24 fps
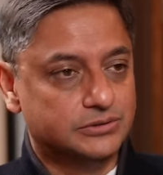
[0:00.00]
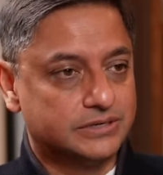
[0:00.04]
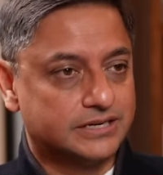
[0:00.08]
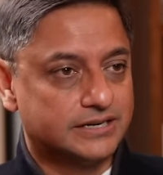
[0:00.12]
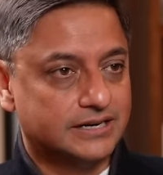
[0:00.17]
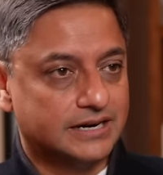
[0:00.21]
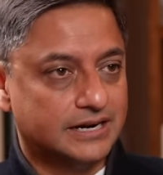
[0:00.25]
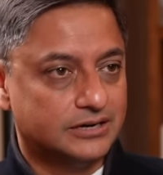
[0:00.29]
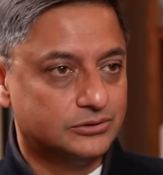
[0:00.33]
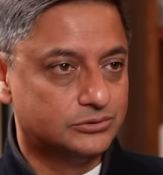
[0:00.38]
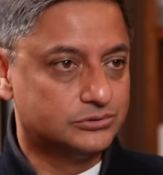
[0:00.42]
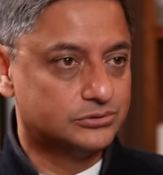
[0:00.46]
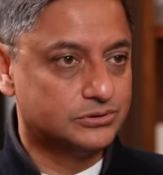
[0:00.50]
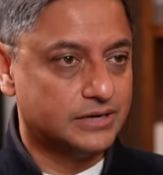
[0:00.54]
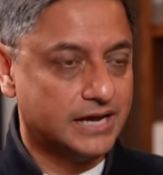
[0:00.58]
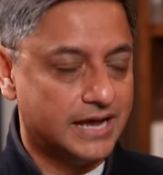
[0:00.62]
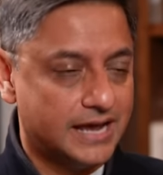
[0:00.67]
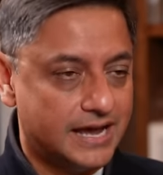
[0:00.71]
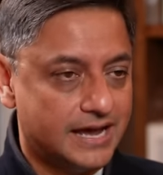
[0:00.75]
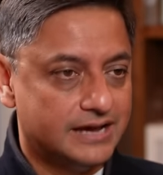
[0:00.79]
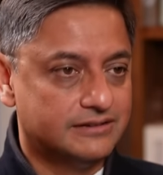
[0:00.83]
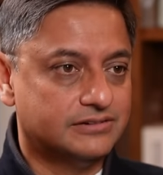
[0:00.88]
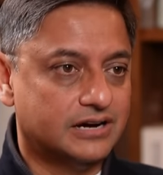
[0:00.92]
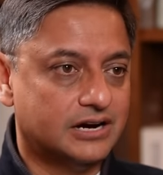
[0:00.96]
you were allowed to
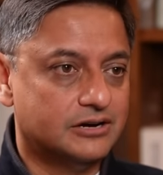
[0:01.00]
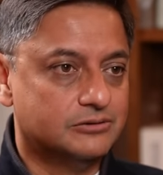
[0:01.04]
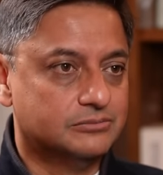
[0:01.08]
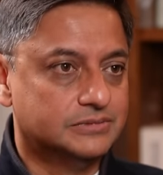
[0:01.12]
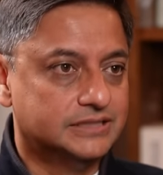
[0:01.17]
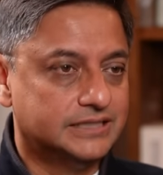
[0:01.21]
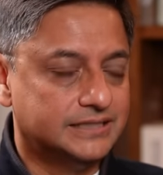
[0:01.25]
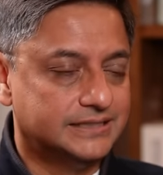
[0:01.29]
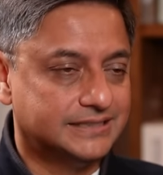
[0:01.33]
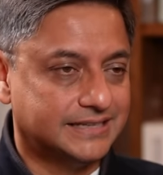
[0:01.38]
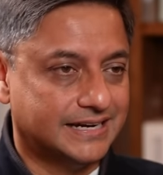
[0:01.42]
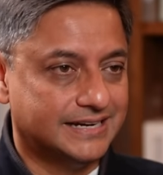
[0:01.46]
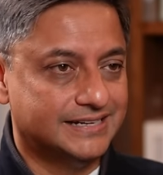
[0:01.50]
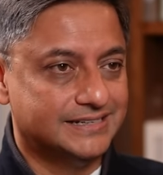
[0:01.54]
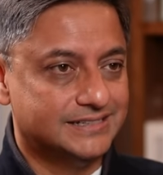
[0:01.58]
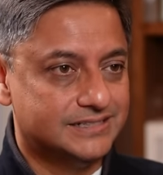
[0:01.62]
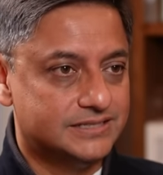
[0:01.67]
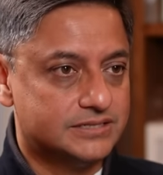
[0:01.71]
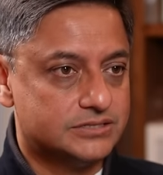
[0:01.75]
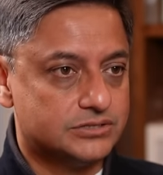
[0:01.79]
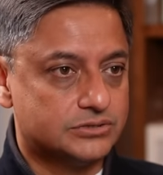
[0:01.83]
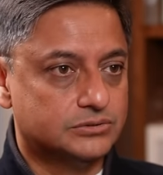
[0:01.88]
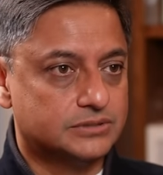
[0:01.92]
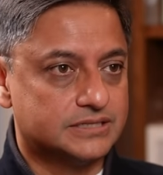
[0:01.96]
have how many
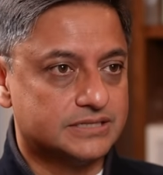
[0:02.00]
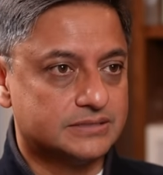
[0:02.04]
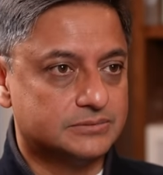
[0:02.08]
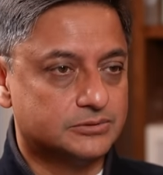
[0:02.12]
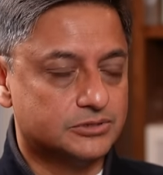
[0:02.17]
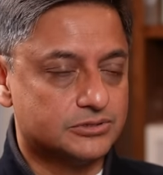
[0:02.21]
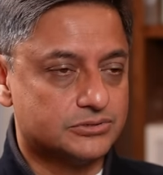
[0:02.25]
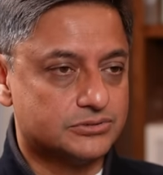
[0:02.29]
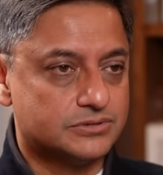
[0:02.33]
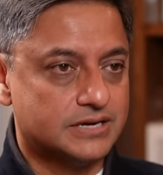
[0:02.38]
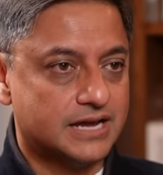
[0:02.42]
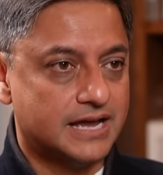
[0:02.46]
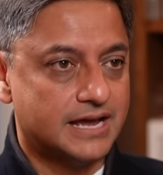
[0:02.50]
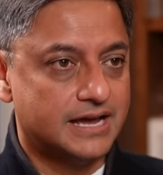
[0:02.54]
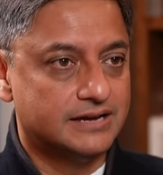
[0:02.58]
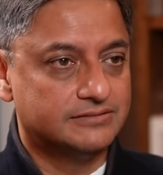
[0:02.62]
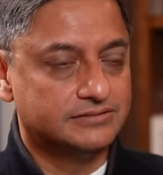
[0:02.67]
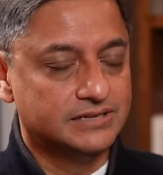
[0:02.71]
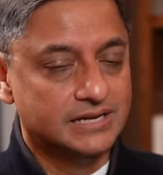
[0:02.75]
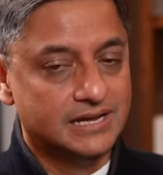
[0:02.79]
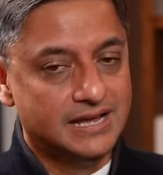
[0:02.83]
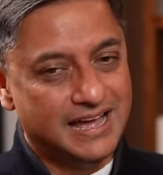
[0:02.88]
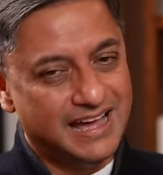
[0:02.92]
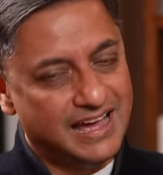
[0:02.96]
tires you were supposed to
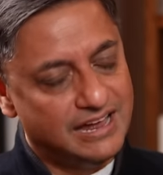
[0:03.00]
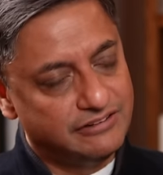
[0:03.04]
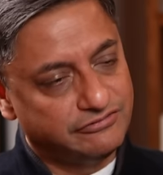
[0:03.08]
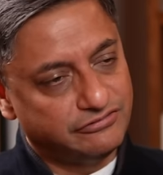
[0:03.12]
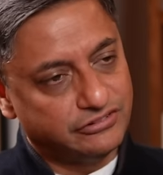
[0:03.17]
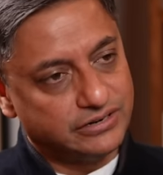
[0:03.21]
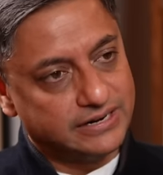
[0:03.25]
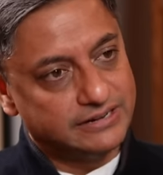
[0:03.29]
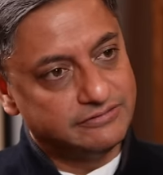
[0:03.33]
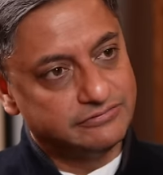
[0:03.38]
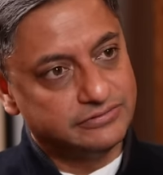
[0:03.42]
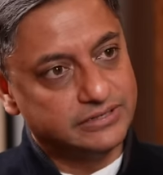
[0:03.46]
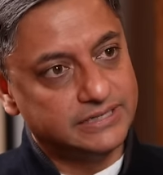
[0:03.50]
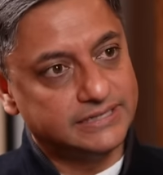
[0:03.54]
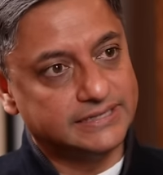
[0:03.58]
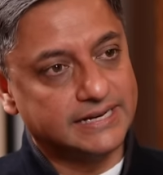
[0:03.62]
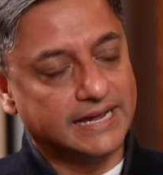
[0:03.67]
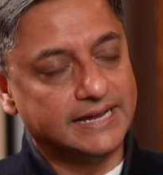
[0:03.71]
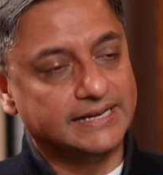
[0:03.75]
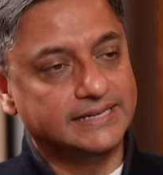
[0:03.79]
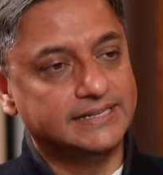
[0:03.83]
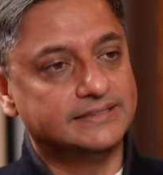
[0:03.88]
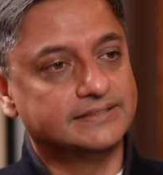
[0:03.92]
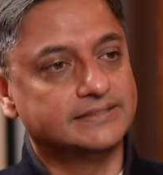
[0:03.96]
have and for every
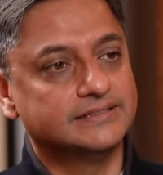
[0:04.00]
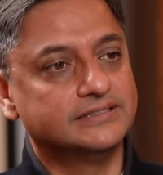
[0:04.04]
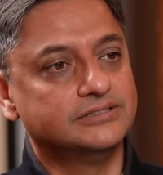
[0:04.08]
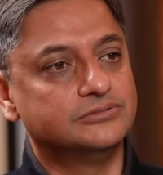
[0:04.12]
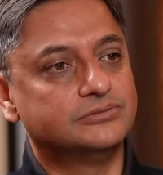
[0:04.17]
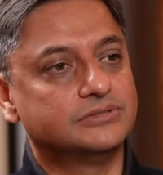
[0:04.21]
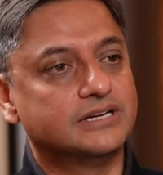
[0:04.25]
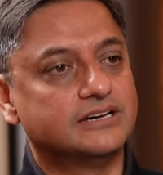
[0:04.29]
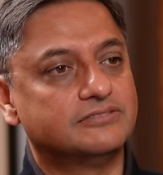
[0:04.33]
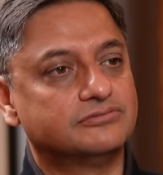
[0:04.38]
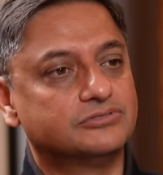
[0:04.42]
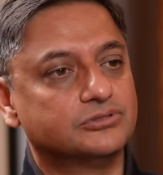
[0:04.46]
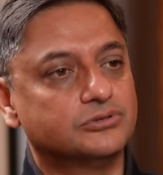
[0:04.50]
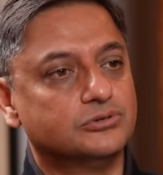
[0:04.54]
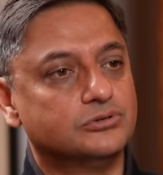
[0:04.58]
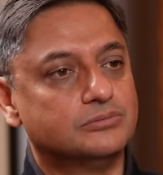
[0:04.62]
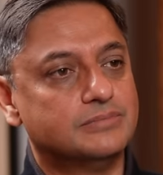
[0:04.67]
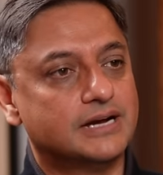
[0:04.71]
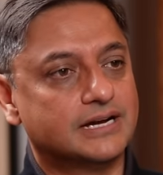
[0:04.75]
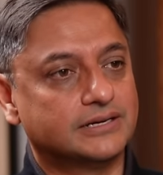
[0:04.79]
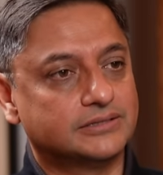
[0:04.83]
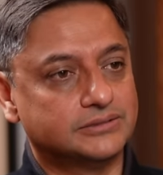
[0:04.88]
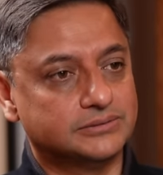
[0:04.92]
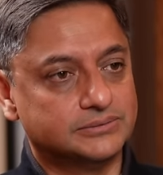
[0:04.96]
tiny thing you would have to go
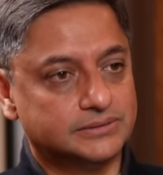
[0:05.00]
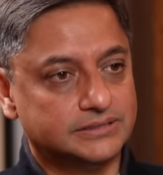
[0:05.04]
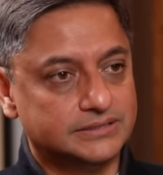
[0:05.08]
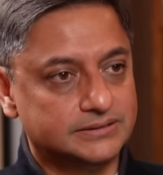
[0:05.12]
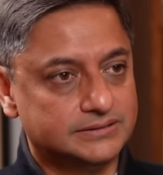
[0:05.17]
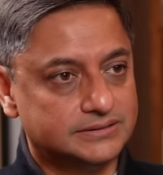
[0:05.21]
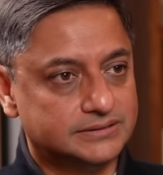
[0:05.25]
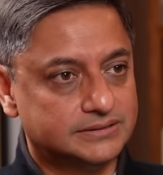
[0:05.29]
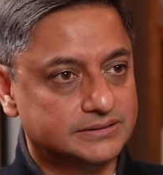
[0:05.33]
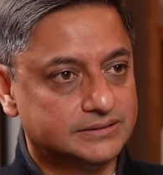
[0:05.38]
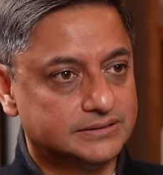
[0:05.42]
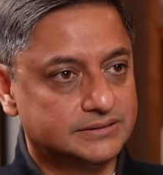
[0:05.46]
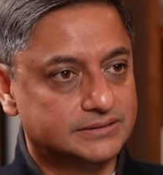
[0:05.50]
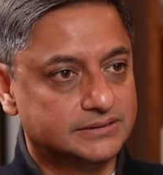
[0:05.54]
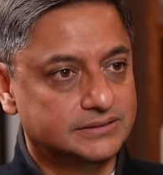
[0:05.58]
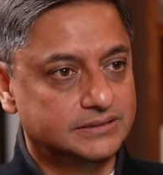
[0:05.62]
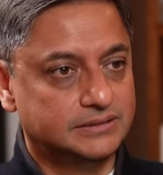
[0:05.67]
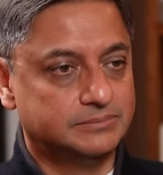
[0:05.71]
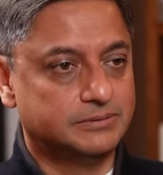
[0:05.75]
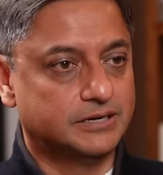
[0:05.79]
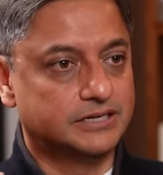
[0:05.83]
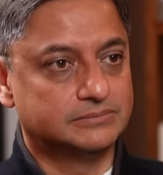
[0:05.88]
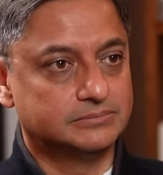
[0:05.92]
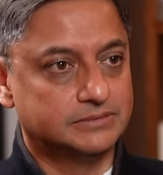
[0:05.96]
back to this
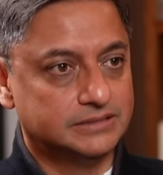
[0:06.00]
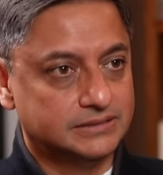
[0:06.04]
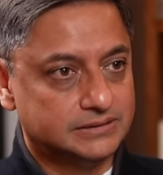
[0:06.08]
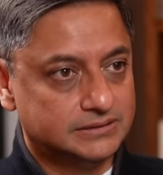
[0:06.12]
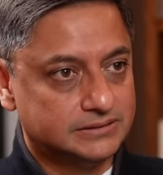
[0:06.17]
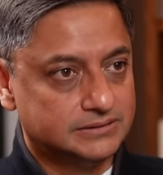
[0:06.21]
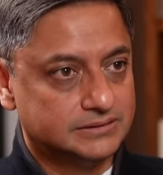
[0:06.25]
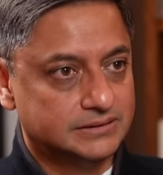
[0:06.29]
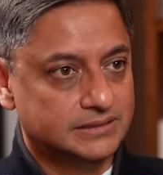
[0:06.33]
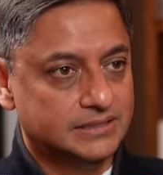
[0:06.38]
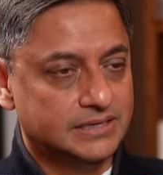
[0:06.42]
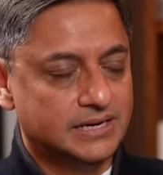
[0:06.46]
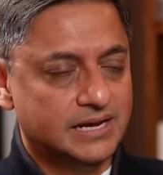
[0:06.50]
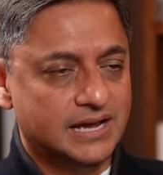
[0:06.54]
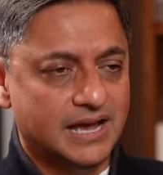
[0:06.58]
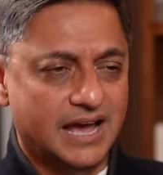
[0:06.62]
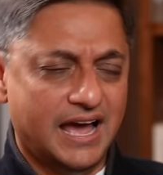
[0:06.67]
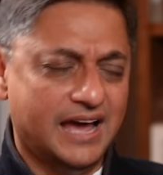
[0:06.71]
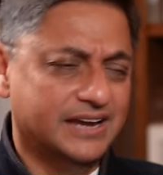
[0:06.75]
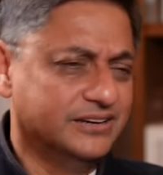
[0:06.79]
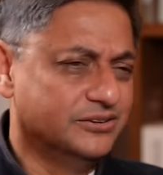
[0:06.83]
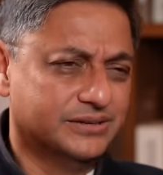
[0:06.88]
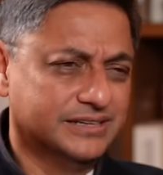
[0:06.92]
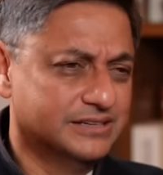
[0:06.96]
department
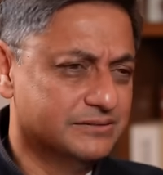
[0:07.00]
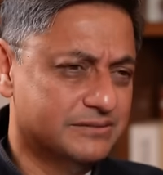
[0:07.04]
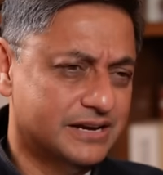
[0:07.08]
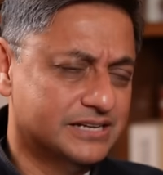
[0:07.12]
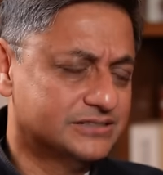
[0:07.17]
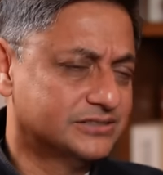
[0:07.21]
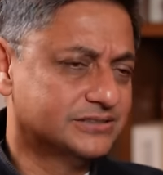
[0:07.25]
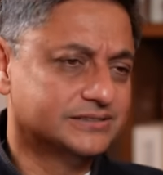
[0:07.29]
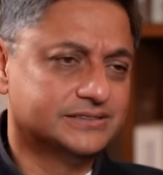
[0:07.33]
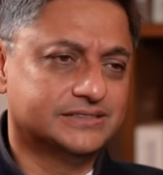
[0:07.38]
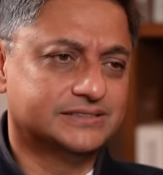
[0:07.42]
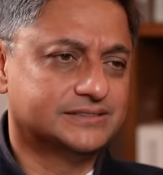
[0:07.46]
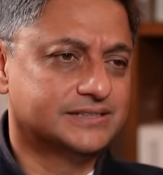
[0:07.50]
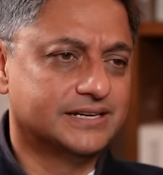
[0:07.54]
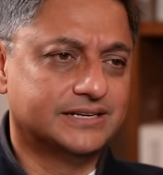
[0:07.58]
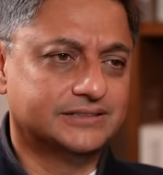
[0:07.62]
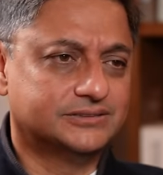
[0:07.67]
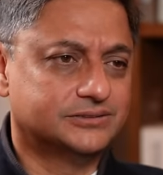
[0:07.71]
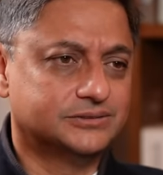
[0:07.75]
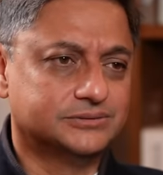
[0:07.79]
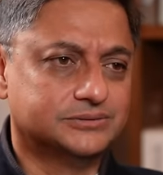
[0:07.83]
and you can imagine this led